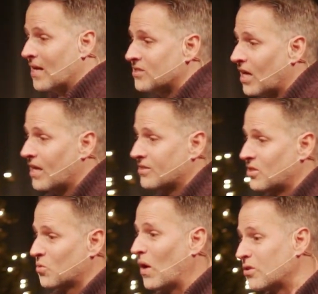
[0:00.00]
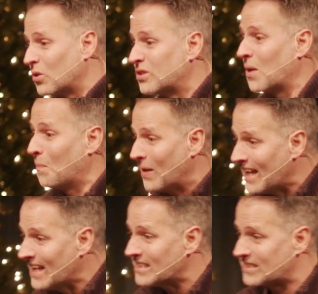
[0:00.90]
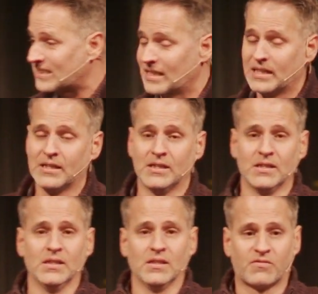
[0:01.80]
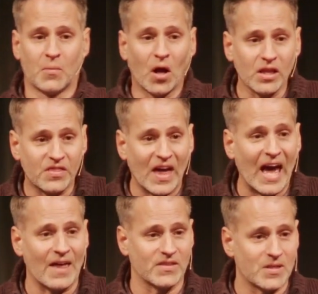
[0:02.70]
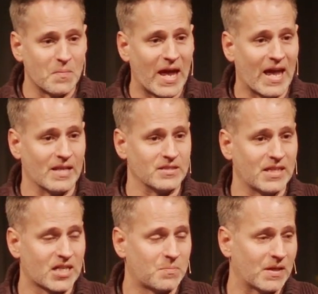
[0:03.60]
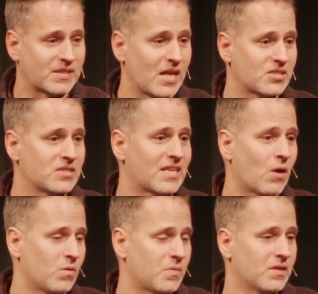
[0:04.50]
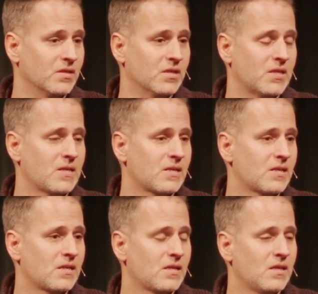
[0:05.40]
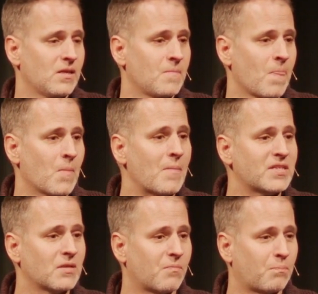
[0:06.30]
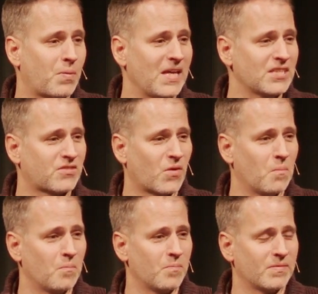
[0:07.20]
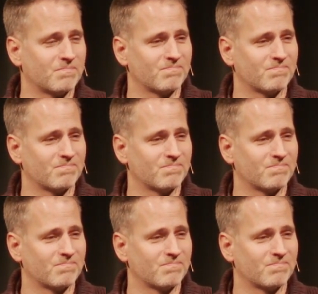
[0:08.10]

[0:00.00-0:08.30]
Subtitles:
demands on us as well. So some peace from all of that, the demands, the expectations, that would be good. Maybe some peace from,